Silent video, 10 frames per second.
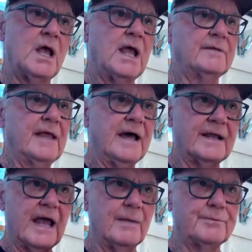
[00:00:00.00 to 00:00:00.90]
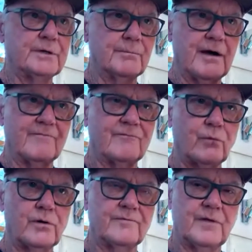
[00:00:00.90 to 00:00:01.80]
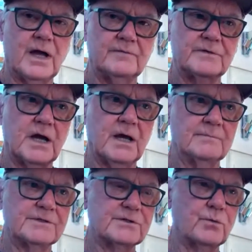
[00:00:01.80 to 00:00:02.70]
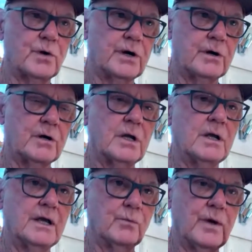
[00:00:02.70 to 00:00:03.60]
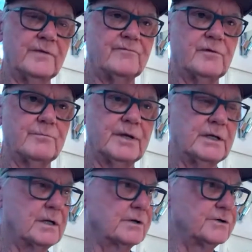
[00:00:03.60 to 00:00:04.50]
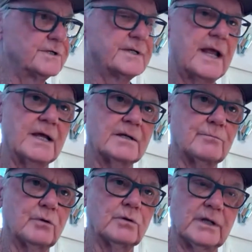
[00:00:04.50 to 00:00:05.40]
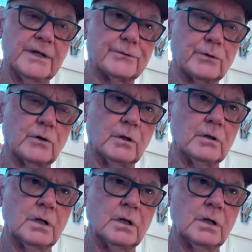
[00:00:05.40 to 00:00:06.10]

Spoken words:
And that happened about 4 or 5 times, to where it went from being understandable, literal,